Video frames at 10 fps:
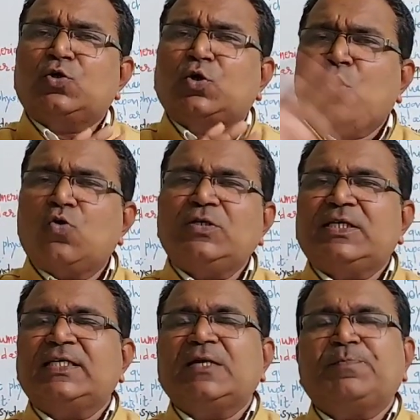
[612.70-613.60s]
don't
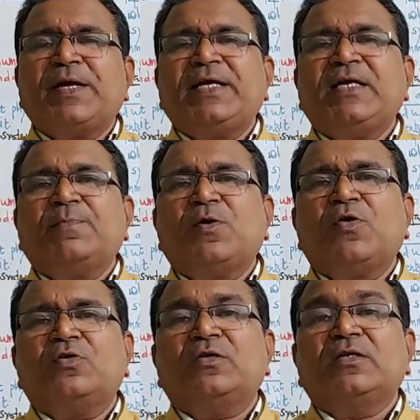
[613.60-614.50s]
depend
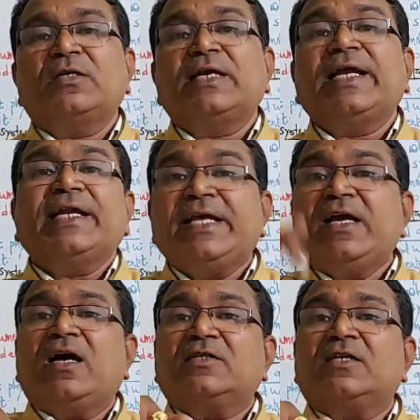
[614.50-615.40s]
upon
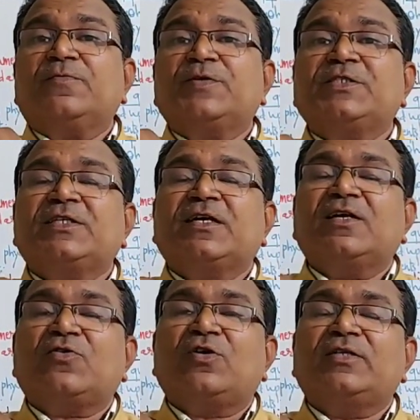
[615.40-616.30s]
any other
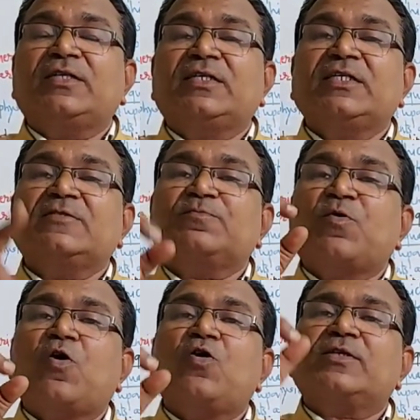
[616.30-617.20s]
physical quantities
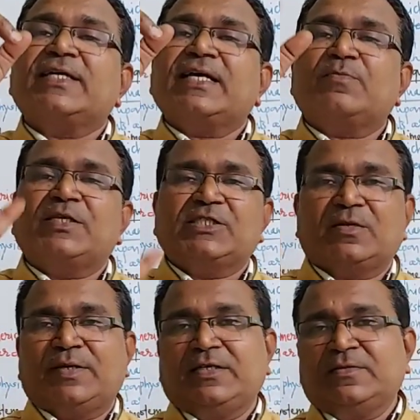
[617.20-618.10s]
for their
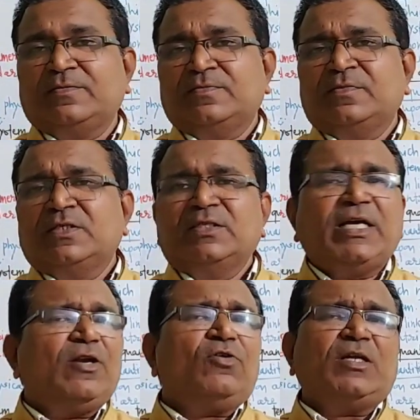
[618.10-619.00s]
measurement.
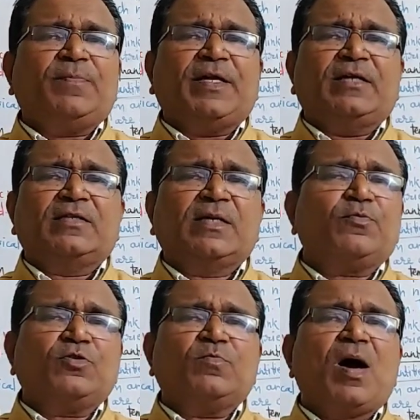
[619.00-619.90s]
They don't depend.
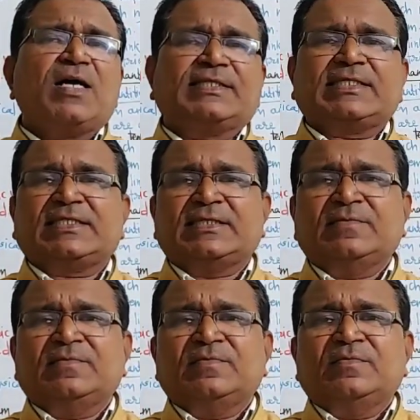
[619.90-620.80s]
Suppose mass.
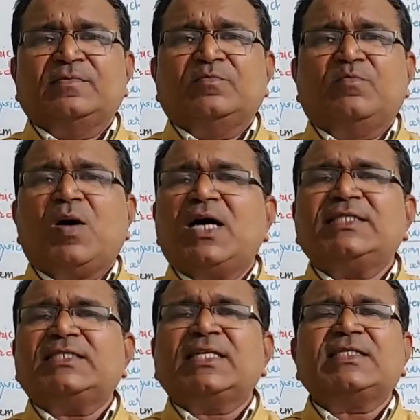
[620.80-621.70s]

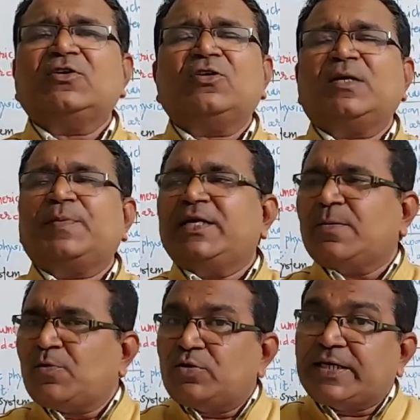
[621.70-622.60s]
Mass does not depend
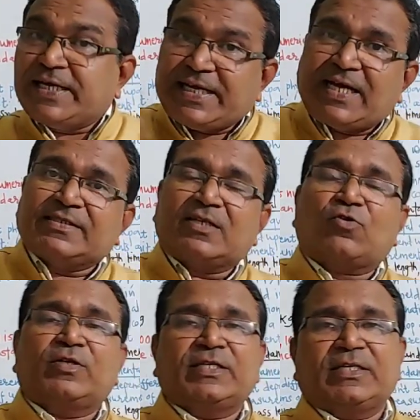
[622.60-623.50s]
upon any other
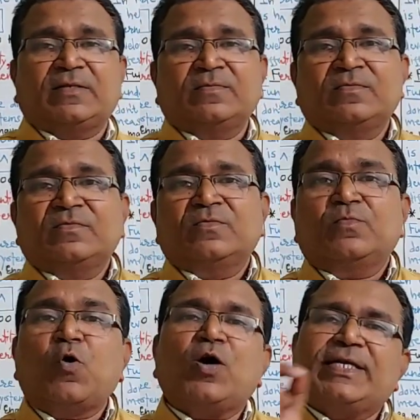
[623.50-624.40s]
quantity
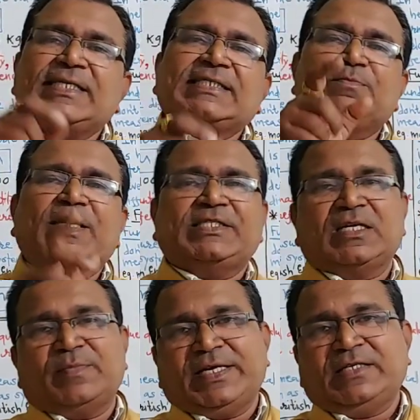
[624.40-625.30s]
for its
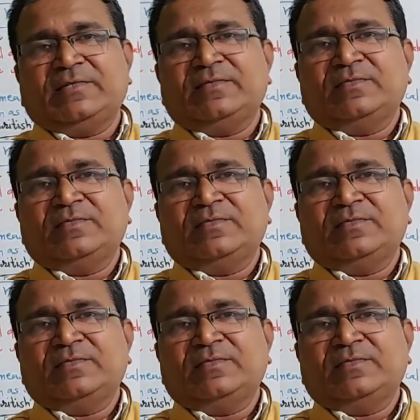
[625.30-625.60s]
measurement.